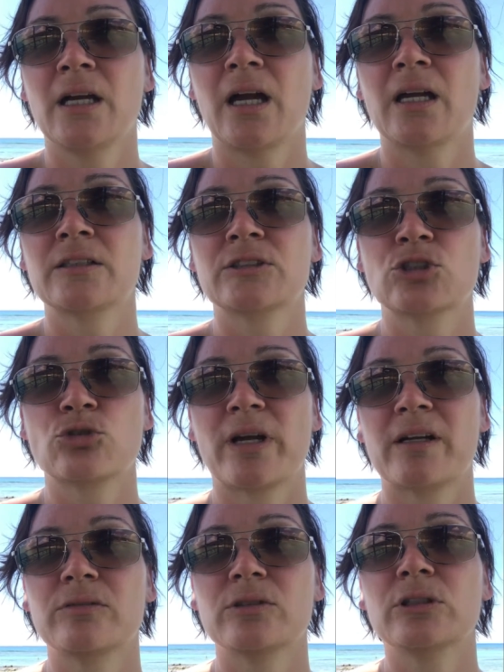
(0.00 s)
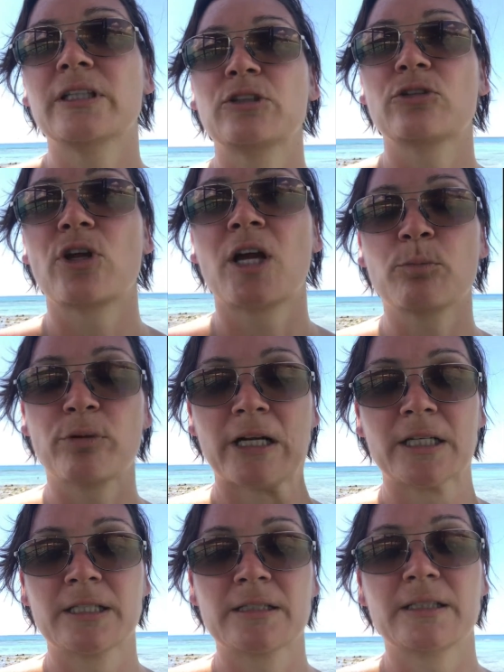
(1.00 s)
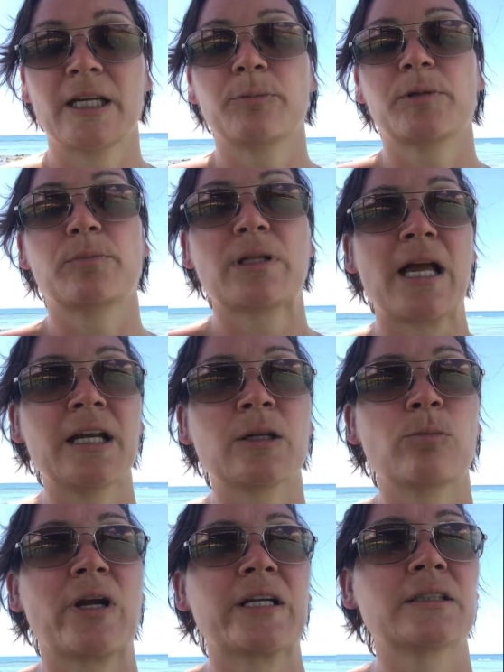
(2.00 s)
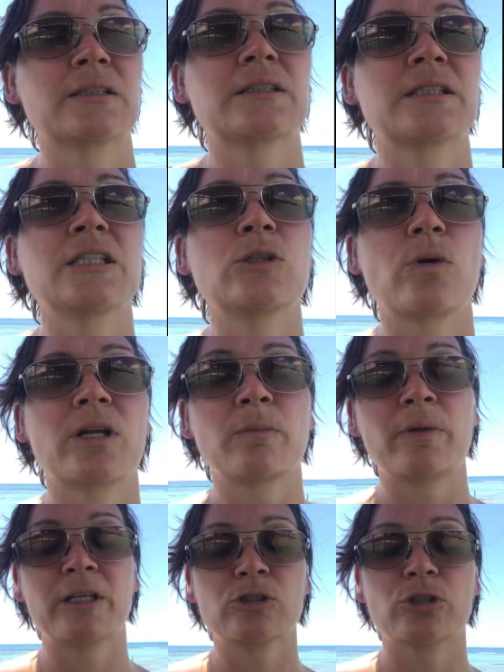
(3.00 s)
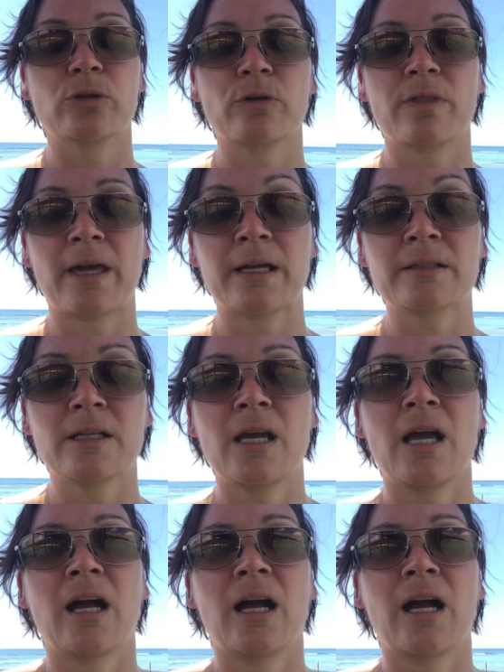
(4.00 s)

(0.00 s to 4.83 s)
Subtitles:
to travel and you're not pregnant as yet but planning pregnancy, you want to make sure that